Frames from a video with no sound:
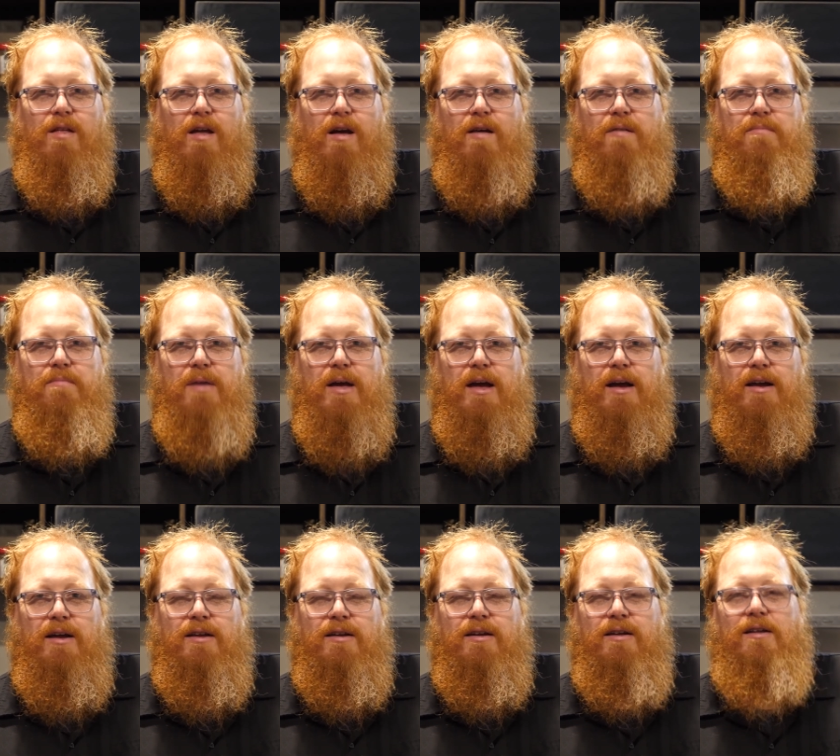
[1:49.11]
of
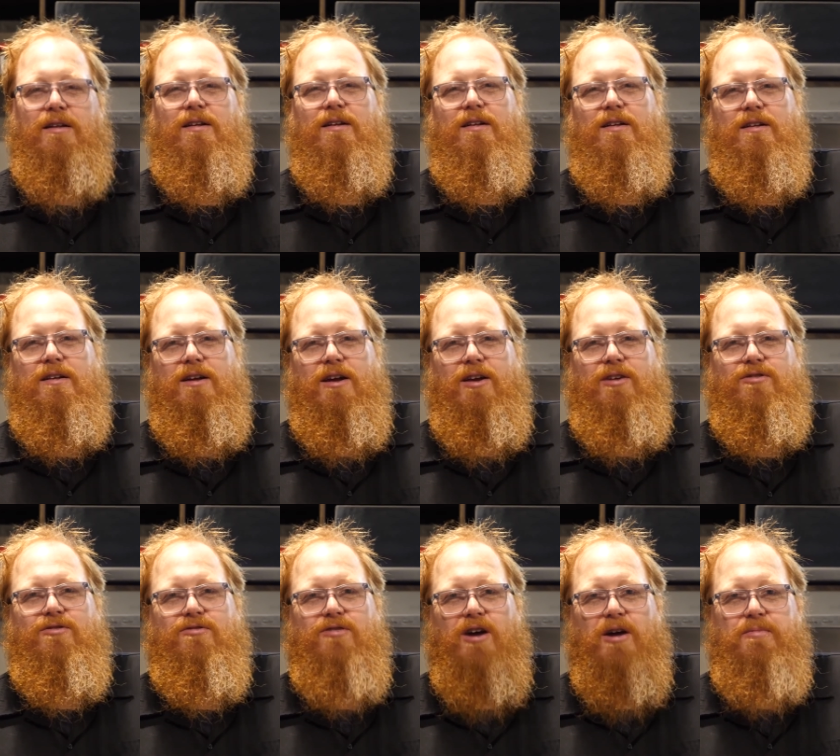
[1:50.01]
making a
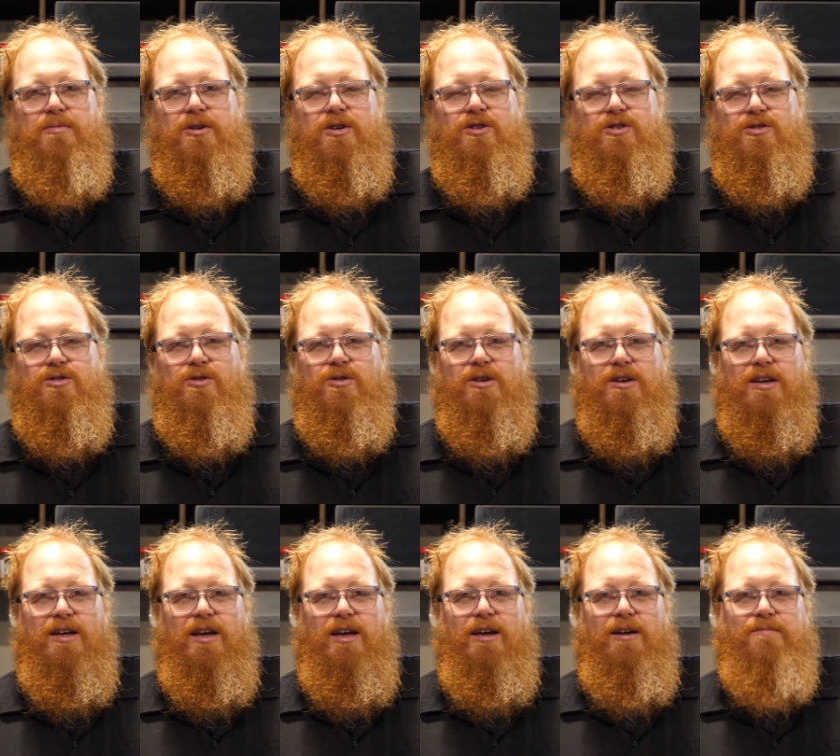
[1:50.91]
strawberry
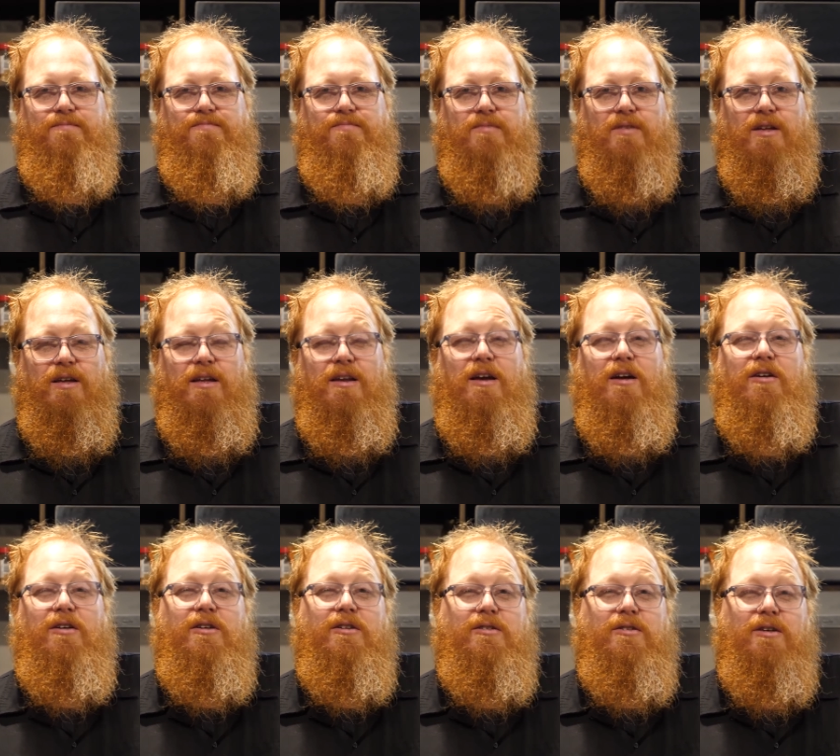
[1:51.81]
shortcake. And I'm
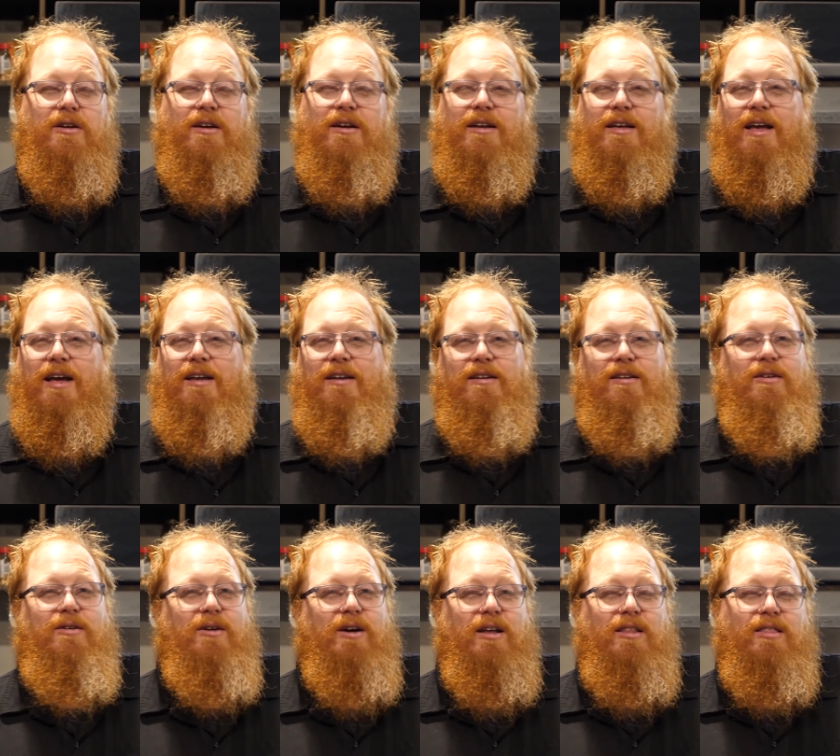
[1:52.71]
going to, again, you
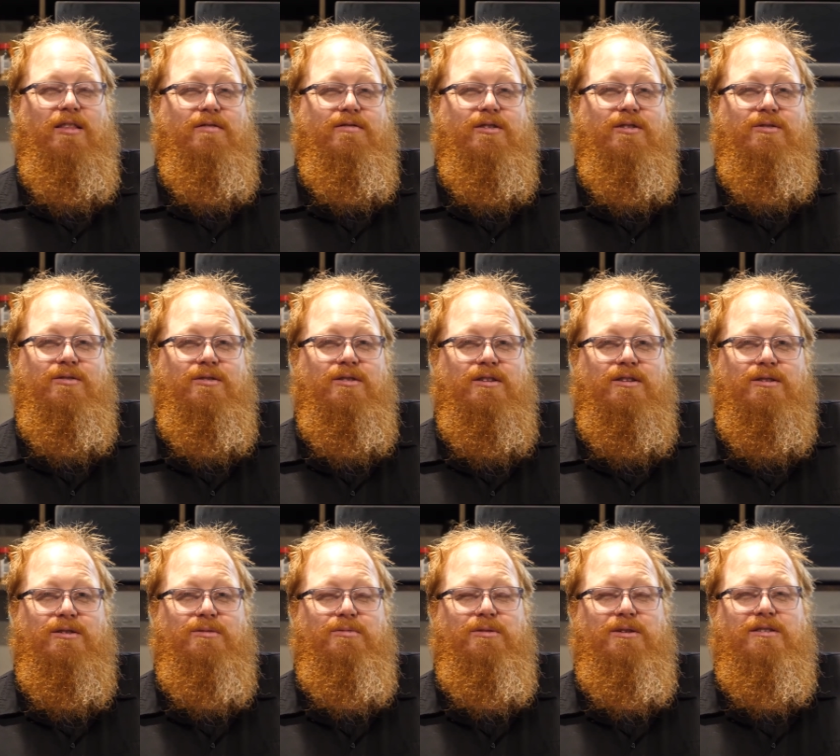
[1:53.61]
know, I love to do a
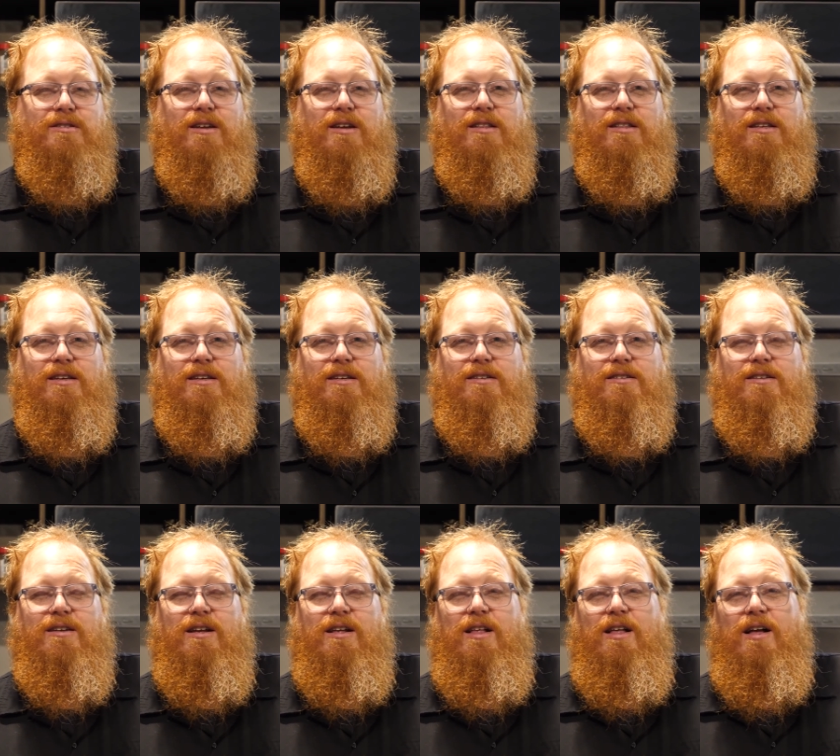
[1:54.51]
little twist on
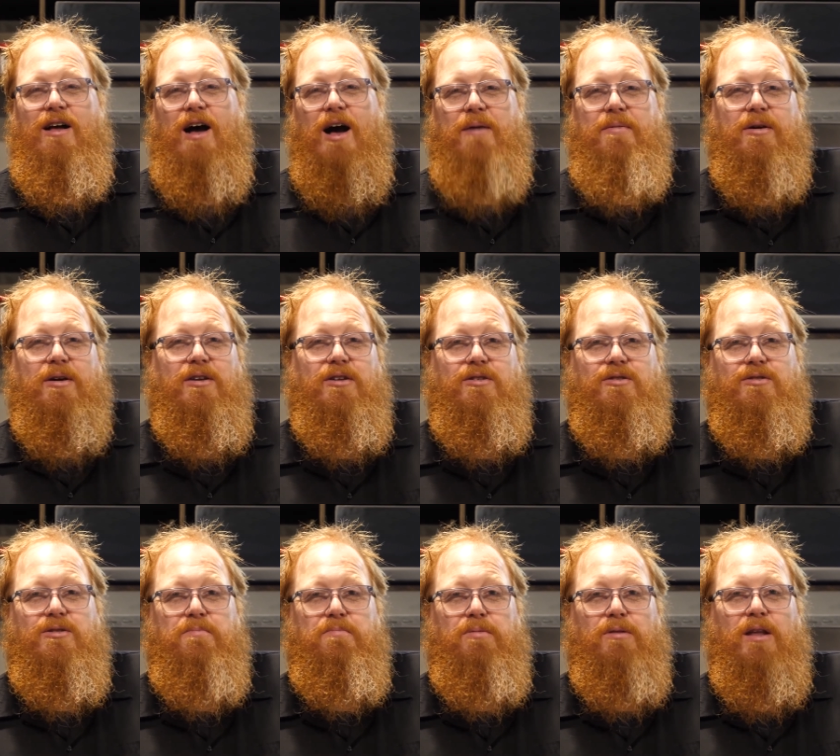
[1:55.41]
things. I'm not going to
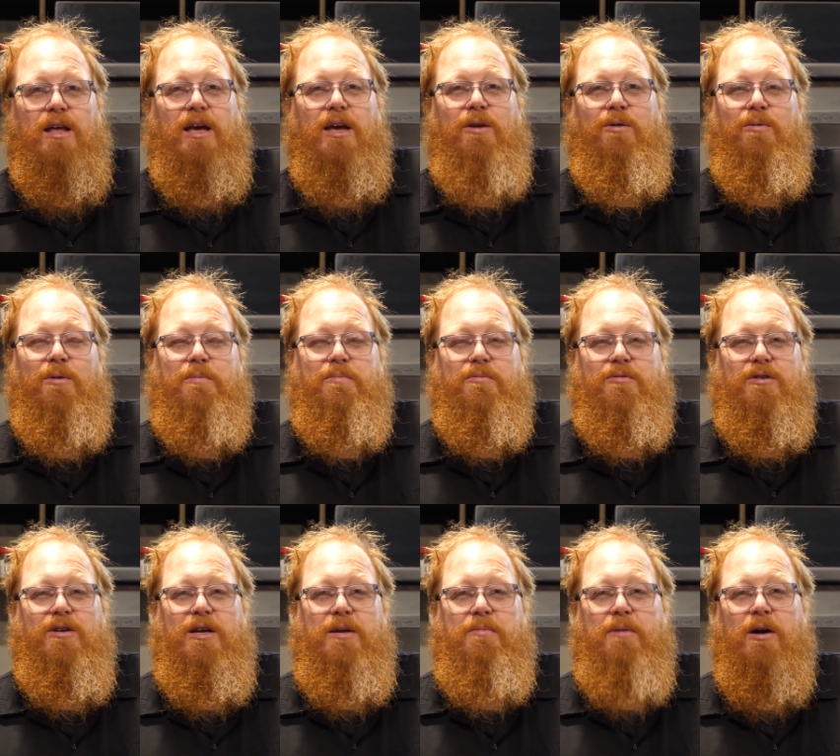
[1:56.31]
use a plain whipped
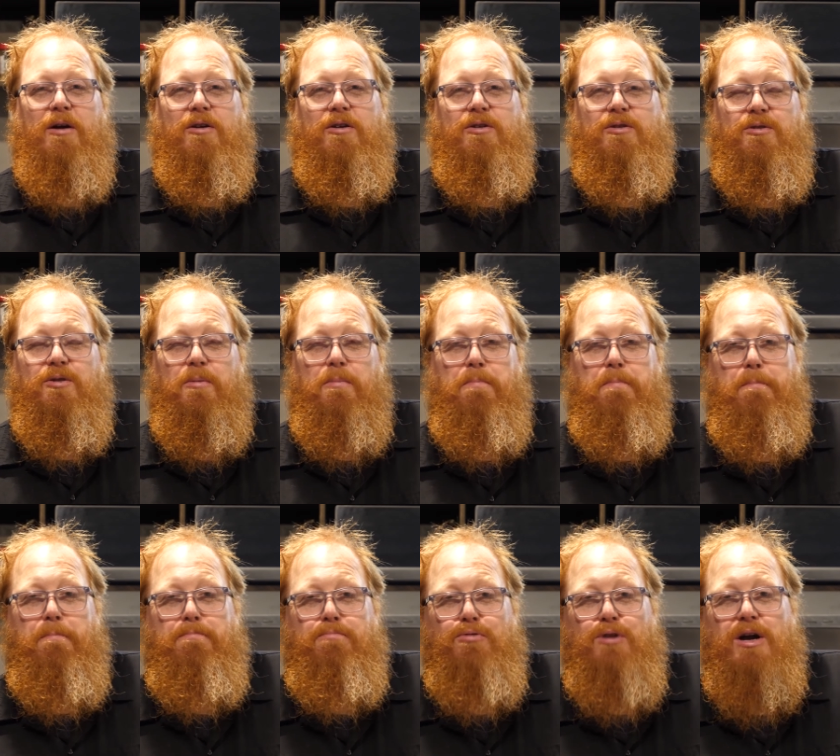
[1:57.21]
cream. I'm going to do a
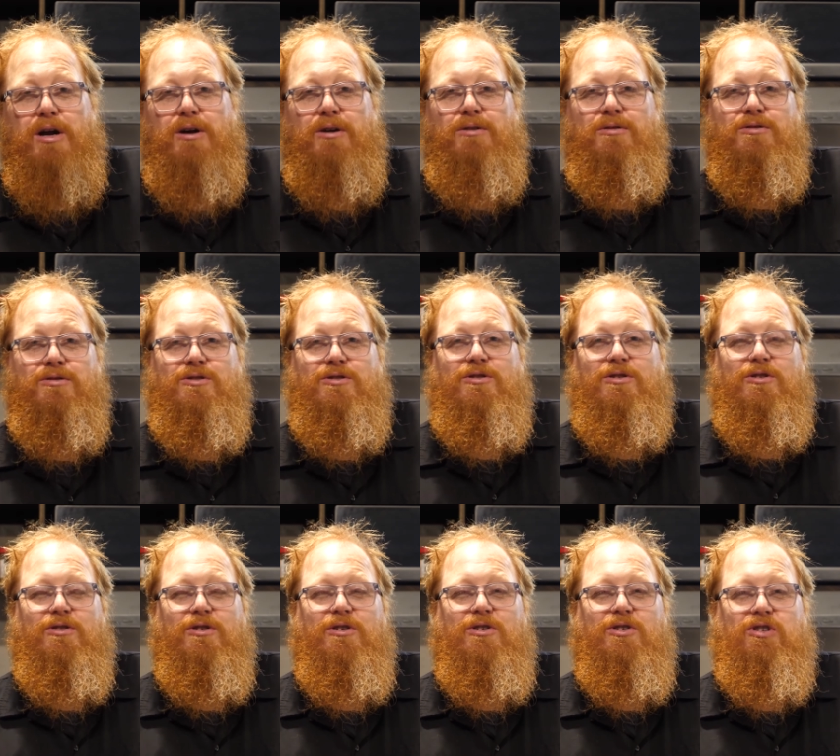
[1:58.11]
brown
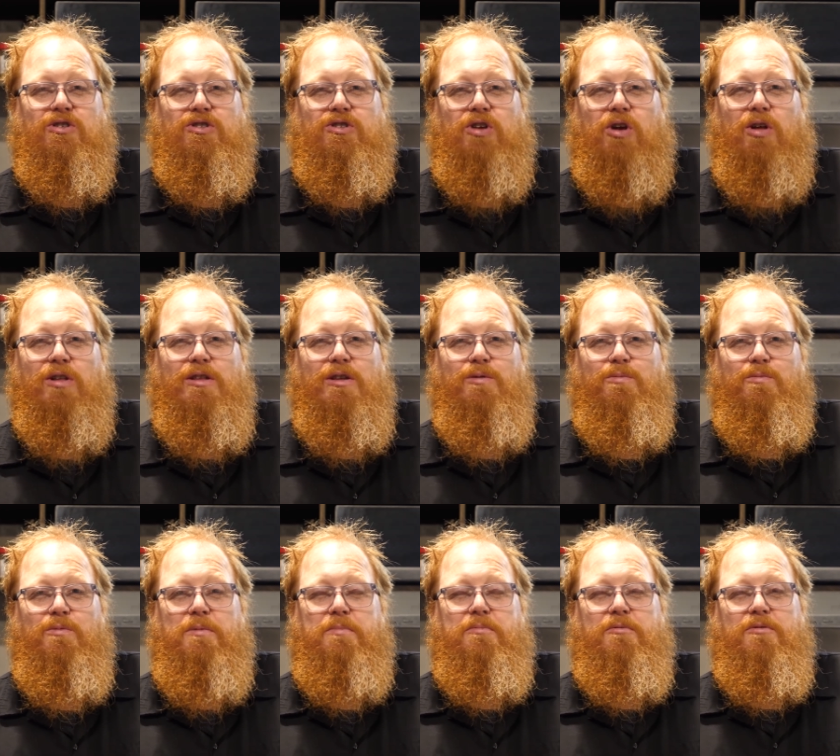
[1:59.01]
sugar salted
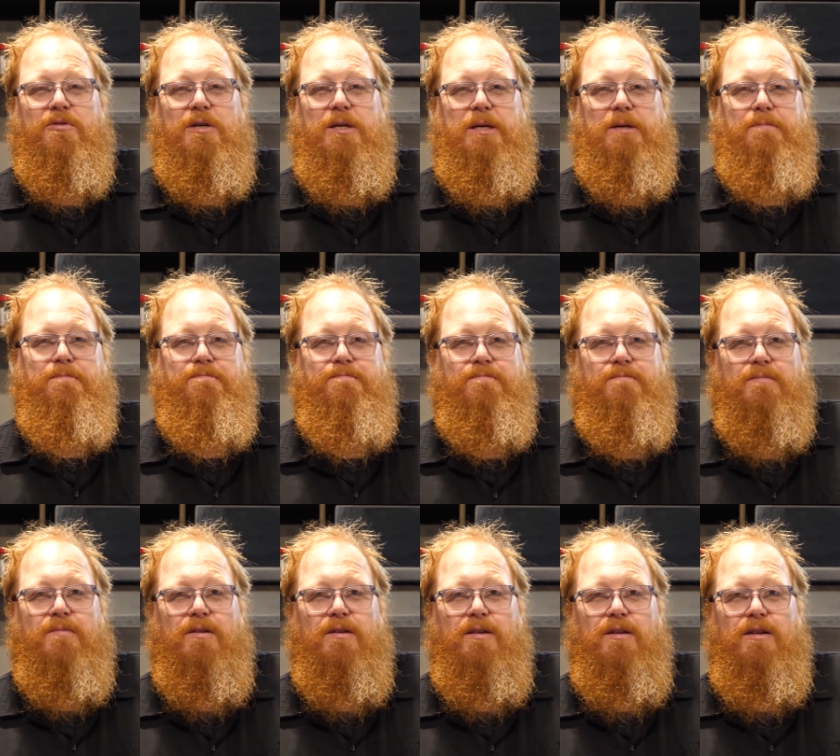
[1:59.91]
whipped cream.
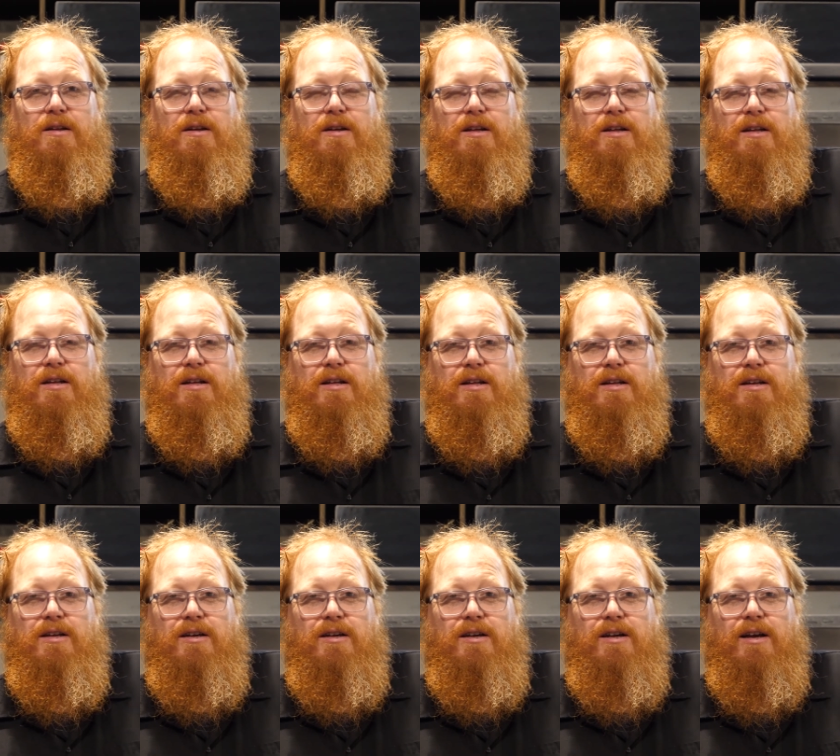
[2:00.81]

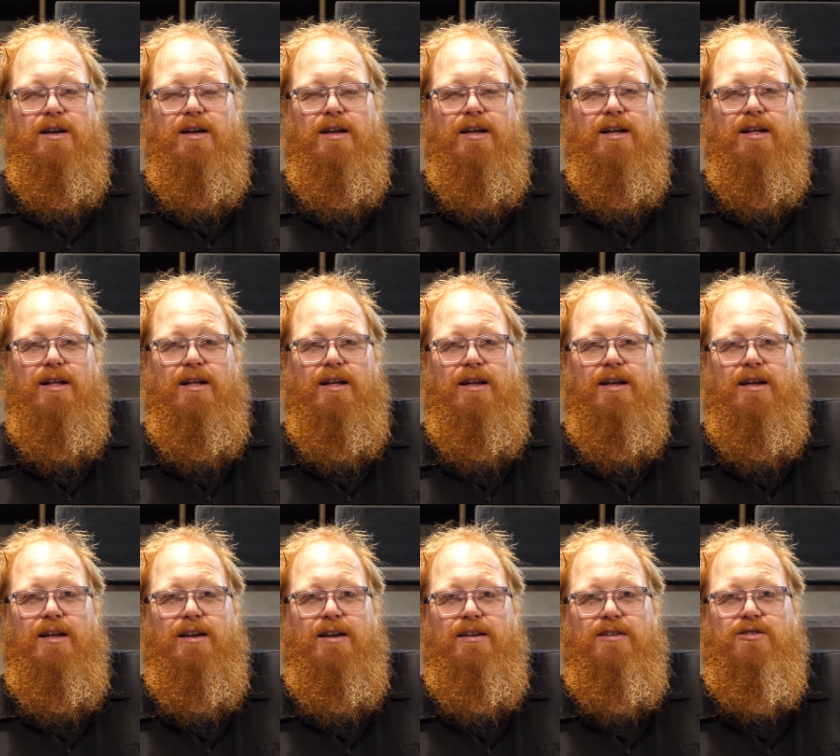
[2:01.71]
Right?
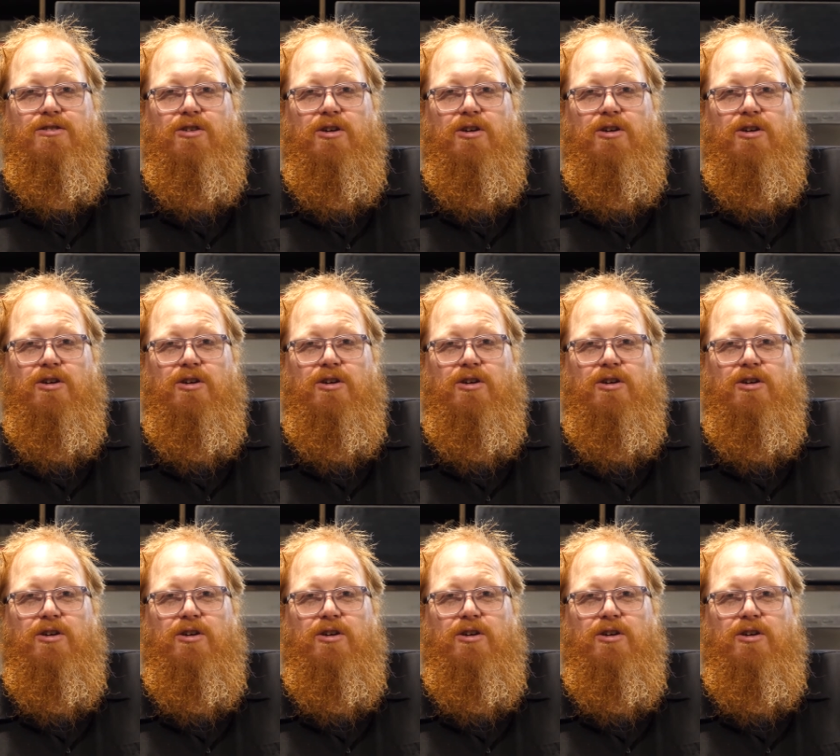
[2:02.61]
And it's